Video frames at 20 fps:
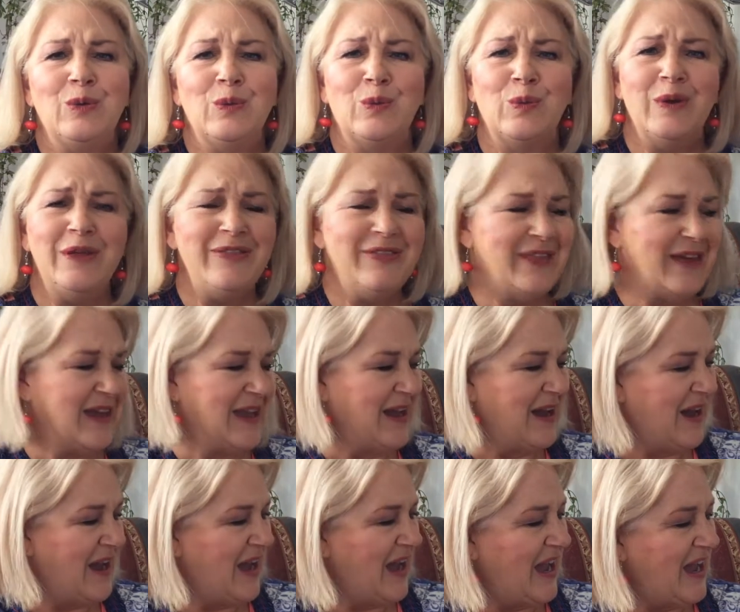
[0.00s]
When they
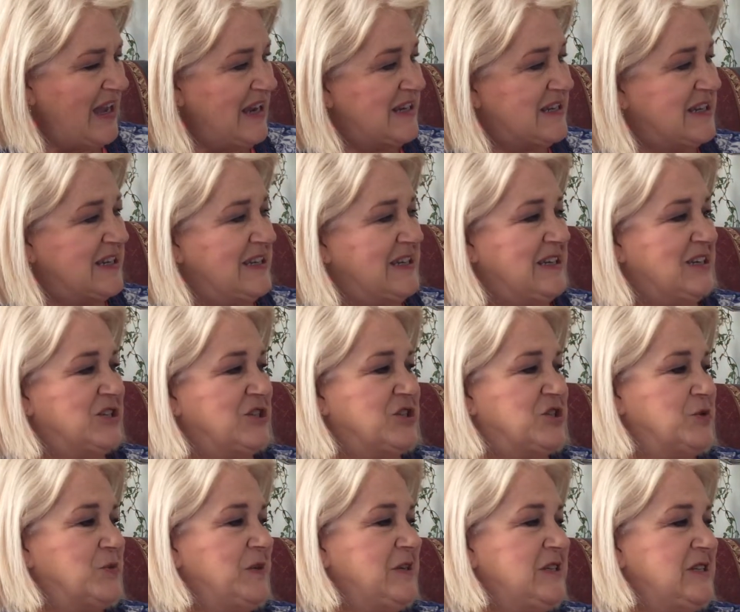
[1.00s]
are 18 to
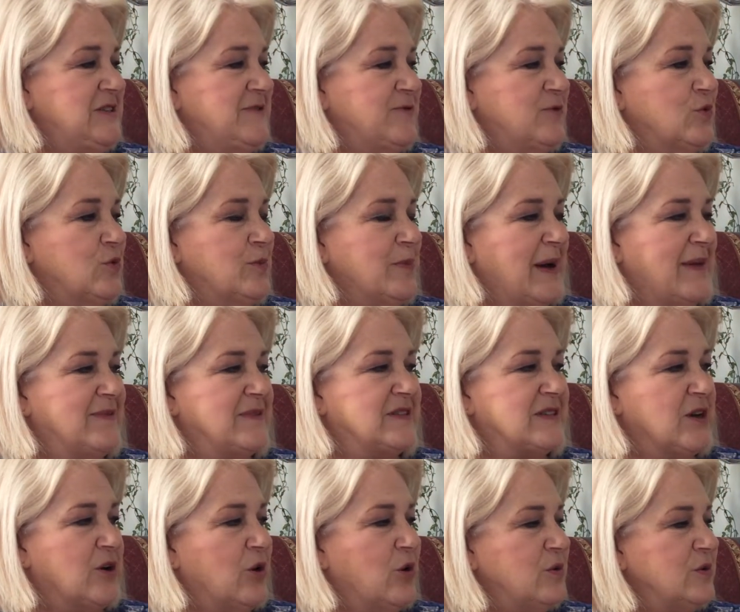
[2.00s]
24 months
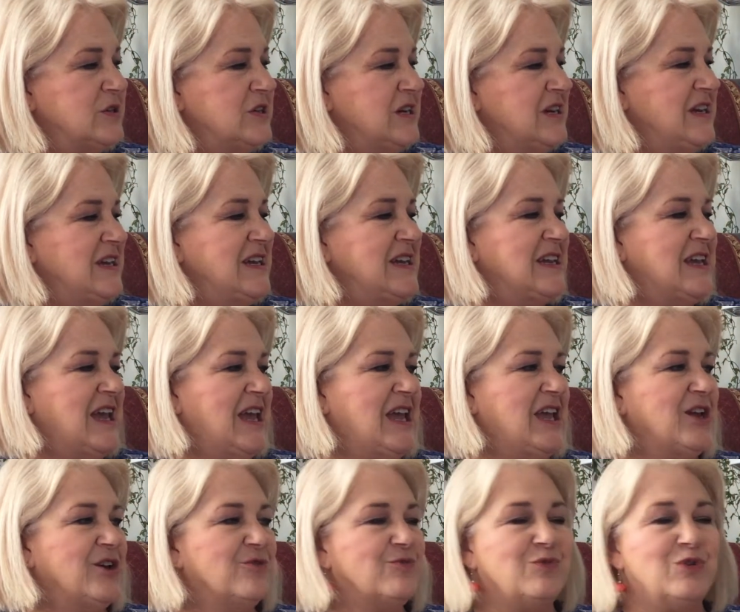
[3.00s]
old,
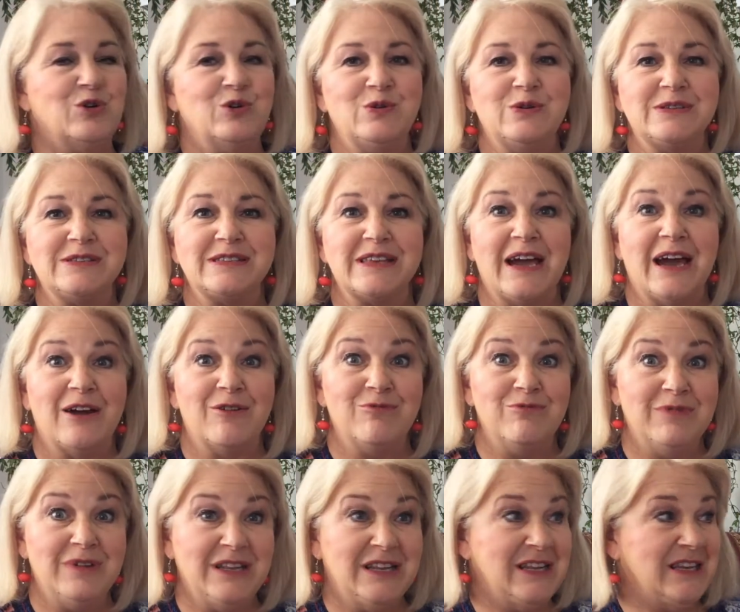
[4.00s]
kangaroos are
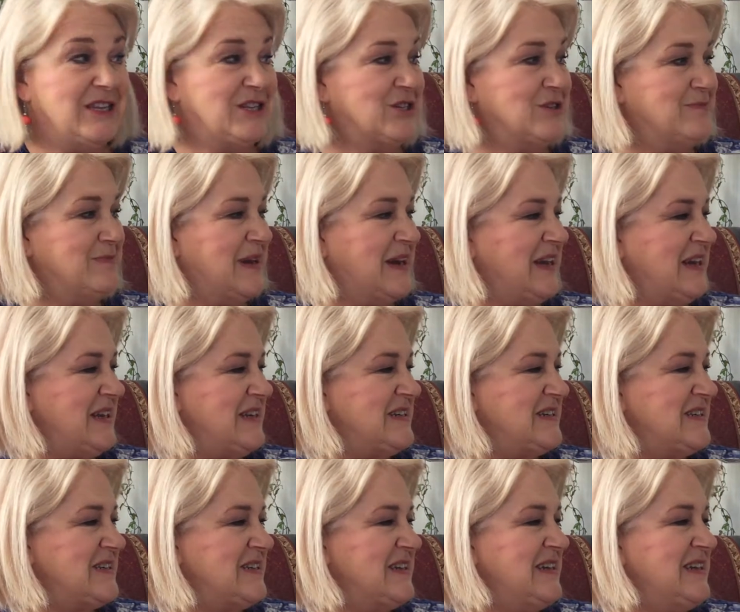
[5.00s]
ready to
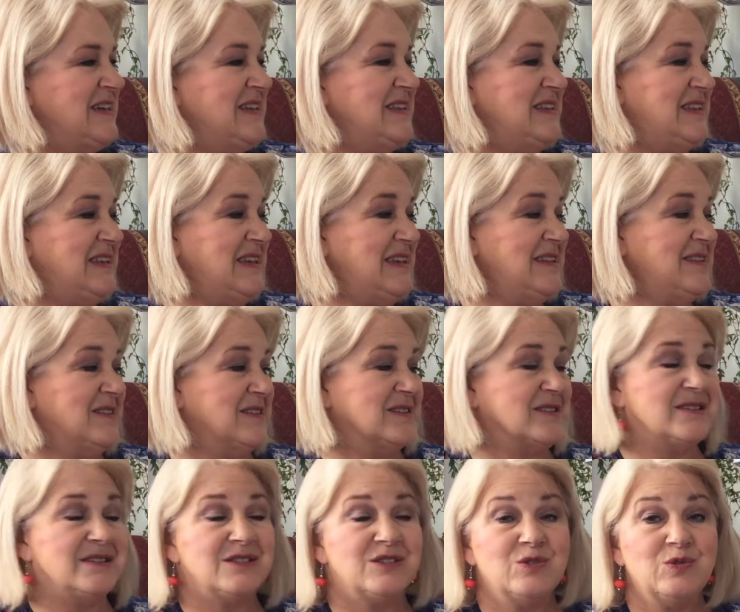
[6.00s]
mate. Then the
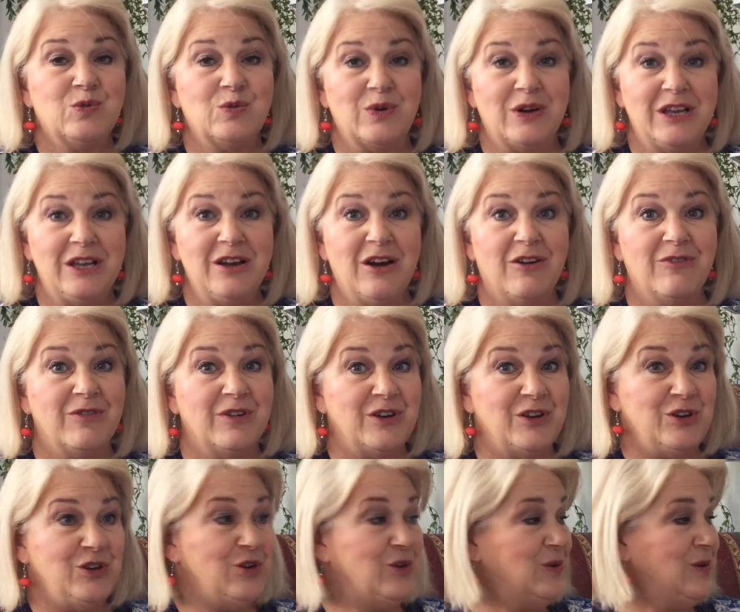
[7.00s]
story of
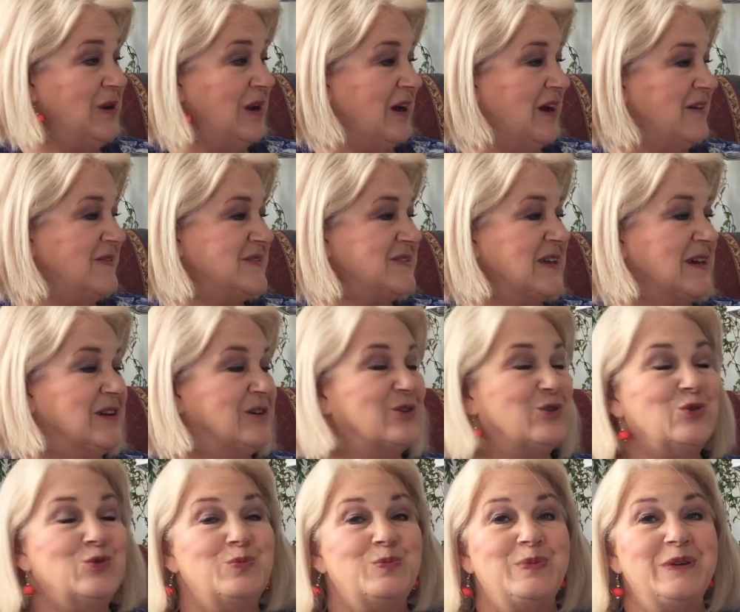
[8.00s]
a new life
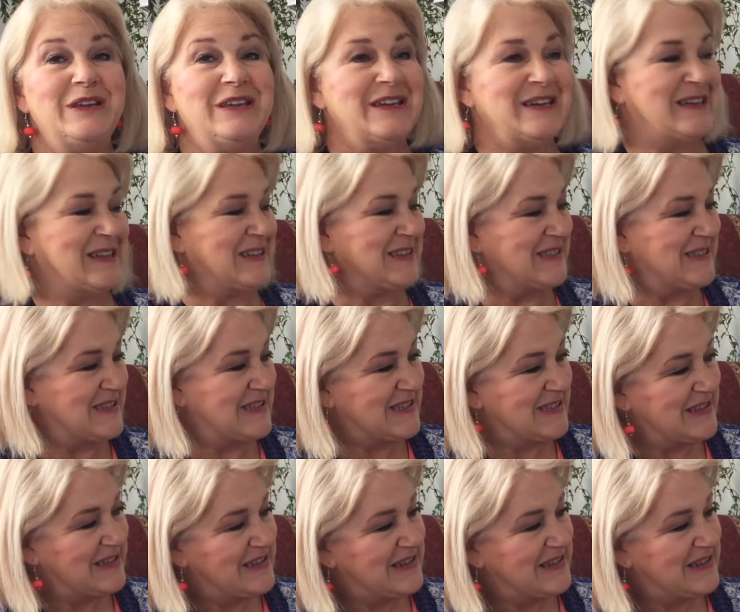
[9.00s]
cycle begins.